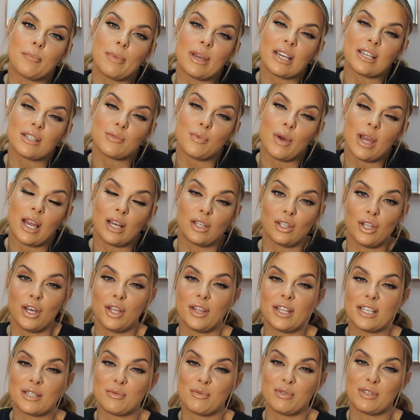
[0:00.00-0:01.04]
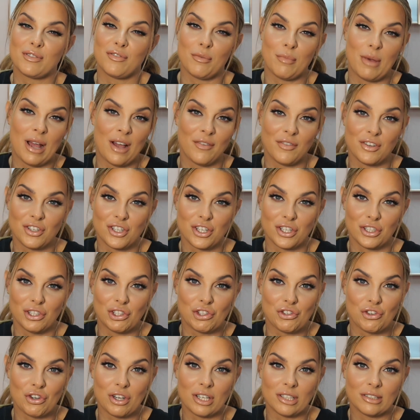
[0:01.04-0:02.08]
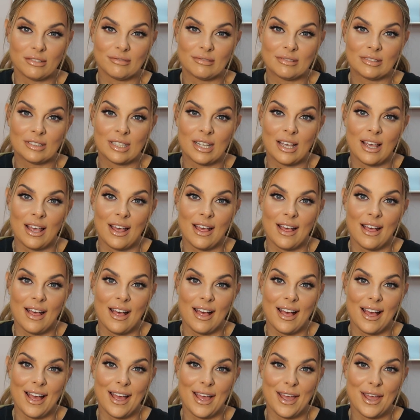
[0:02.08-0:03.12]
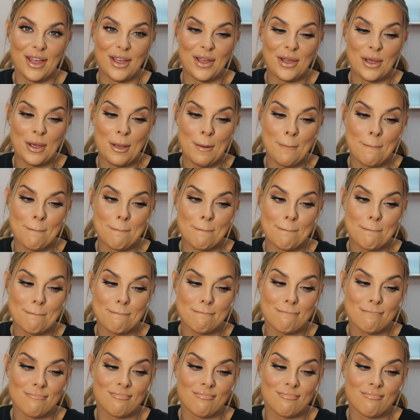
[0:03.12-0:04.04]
the biggest way I learned this was from having children. You